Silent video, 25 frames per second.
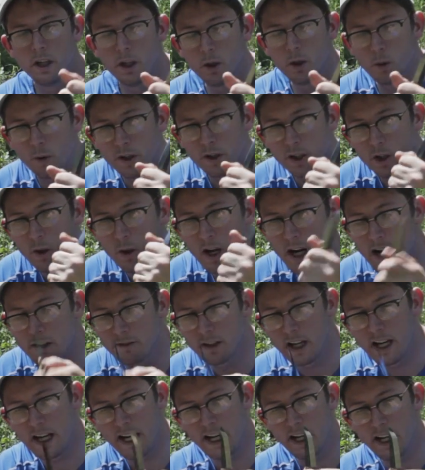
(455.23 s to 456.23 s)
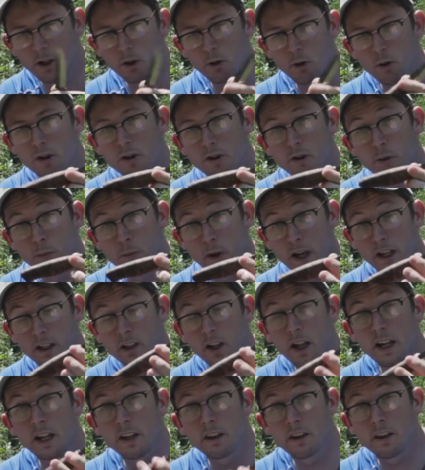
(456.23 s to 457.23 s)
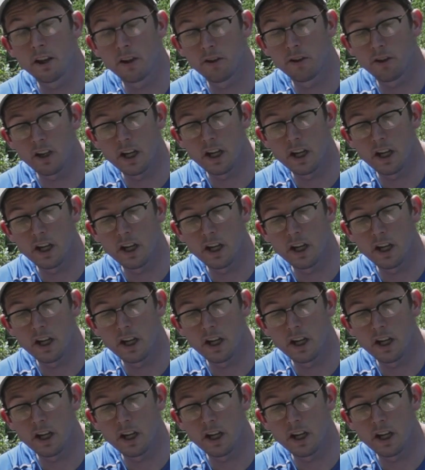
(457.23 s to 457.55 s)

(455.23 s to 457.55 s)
When you have a handle that's made like this,